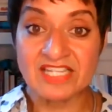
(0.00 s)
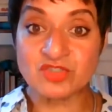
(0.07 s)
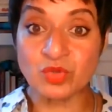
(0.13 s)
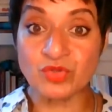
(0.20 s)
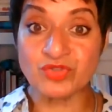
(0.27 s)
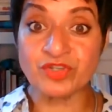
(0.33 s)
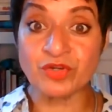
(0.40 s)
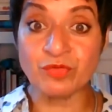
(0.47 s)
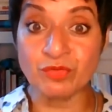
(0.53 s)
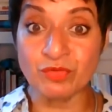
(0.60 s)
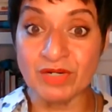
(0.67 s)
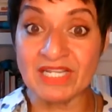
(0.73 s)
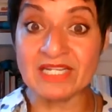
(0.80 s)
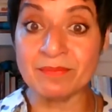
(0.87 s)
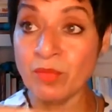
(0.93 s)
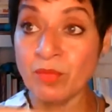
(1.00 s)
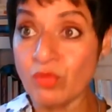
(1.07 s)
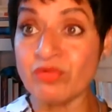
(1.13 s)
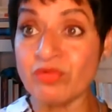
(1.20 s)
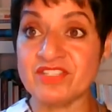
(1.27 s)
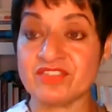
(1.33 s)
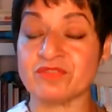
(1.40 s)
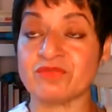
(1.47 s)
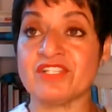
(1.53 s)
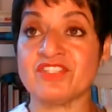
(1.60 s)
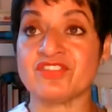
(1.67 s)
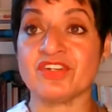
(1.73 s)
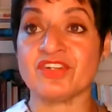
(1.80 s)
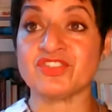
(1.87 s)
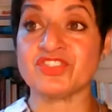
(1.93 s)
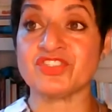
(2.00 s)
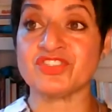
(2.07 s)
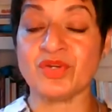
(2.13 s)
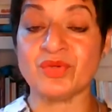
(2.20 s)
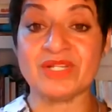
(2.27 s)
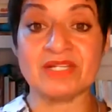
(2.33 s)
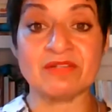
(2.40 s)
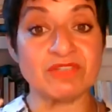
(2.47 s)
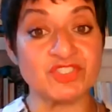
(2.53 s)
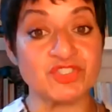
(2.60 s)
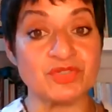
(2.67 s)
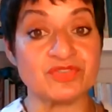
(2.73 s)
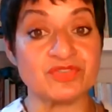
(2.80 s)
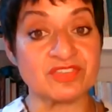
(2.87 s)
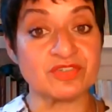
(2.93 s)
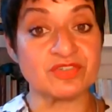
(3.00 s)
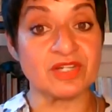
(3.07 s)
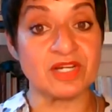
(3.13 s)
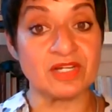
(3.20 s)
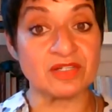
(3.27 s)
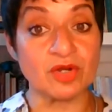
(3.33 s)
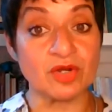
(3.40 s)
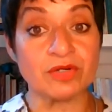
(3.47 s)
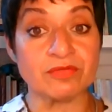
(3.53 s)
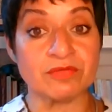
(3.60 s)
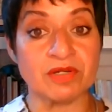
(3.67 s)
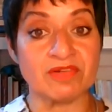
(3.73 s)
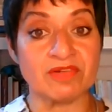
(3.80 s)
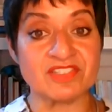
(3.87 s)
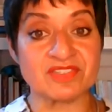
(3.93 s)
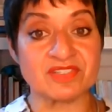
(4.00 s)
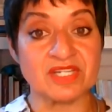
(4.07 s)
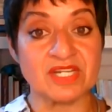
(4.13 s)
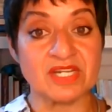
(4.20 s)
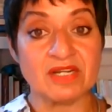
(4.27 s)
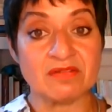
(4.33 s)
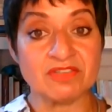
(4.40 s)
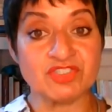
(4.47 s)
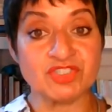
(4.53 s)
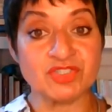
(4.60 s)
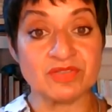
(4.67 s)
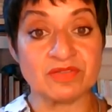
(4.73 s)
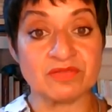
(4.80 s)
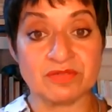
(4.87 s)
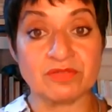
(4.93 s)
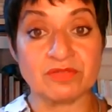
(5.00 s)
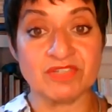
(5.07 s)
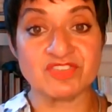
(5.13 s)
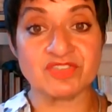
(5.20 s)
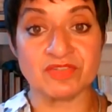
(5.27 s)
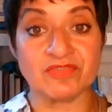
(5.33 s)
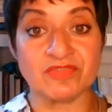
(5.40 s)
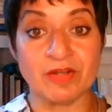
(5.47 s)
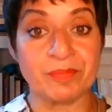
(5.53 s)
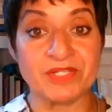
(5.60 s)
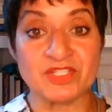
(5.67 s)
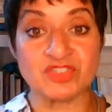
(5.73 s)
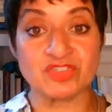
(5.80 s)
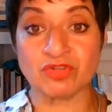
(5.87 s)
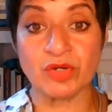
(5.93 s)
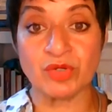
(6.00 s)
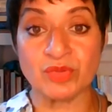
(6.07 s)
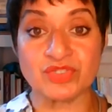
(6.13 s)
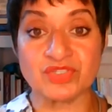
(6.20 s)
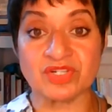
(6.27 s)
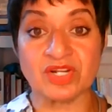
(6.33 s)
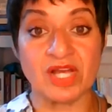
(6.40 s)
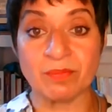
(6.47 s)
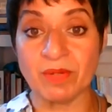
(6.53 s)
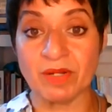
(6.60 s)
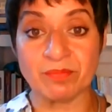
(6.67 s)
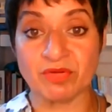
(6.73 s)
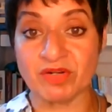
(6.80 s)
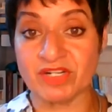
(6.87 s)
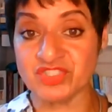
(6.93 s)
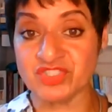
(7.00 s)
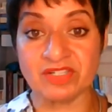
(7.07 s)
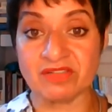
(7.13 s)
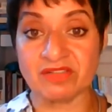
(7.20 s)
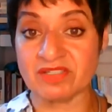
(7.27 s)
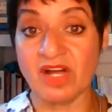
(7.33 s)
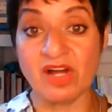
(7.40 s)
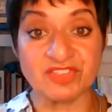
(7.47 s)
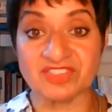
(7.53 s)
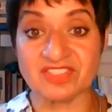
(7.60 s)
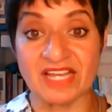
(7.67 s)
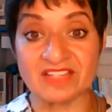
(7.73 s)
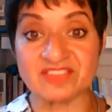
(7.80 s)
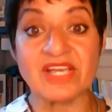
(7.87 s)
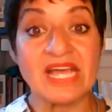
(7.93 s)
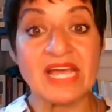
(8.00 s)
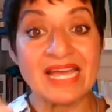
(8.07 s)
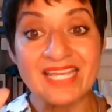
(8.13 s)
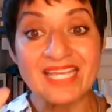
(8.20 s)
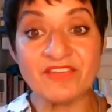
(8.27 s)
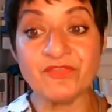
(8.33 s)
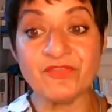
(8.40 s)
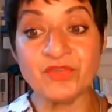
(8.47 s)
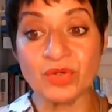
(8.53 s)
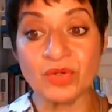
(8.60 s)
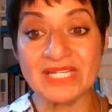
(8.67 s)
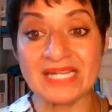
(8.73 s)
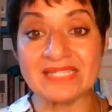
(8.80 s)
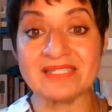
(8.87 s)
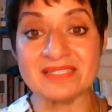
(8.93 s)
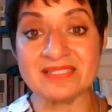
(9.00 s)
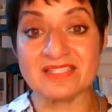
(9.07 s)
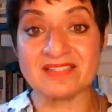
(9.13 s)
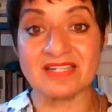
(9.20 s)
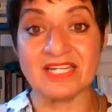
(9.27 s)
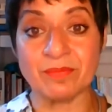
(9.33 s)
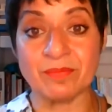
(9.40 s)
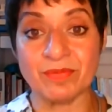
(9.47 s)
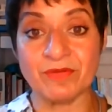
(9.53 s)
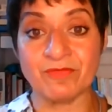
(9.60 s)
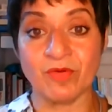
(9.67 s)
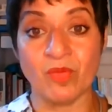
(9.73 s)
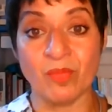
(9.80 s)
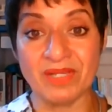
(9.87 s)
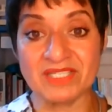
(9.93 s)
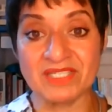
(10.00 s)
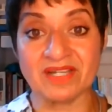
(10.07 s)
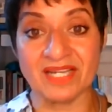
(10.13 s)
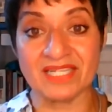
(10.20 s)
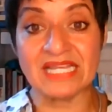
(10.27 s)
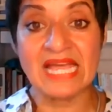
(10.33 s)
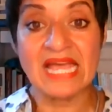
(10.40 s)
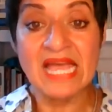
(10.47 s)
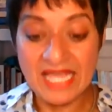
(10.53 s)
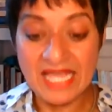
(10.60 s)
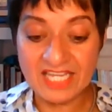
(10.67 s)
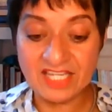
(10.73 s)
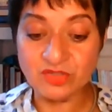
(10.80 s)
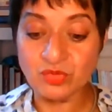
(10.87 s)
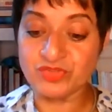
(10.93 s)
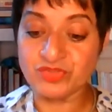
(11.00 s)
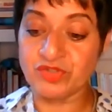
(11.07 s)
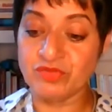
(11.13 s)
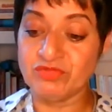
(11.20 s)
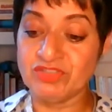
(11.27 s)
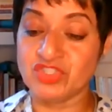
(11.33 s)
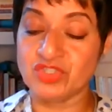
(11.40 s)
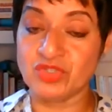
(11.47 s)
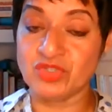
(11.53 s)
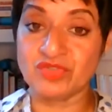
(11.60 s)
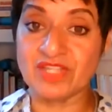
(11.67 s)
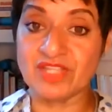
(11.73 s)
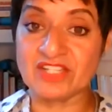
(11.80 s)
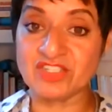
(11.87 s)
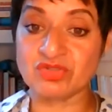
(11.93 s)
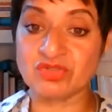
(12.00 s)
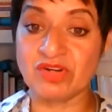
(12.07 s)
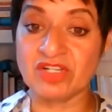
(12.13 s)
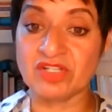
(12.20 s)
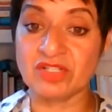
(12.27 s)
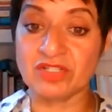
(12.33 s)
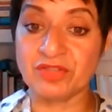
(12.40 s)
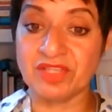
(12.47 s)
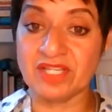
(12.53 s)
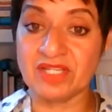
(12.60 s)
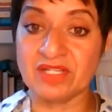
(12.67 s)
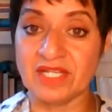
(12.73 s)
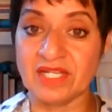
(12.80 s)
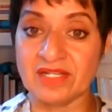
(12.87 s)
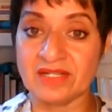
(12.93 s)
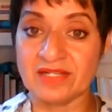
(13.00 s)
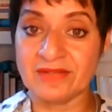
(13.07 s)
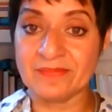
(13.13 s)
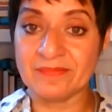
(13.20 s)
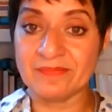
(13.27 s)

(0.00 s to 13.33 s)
It's also really, more recent research has shown it reduces coronary risk, the risk of developing strokes and high blood pressure and heart attacks if you're getting to sleep before midnight. It can also reduce that truncal thickening,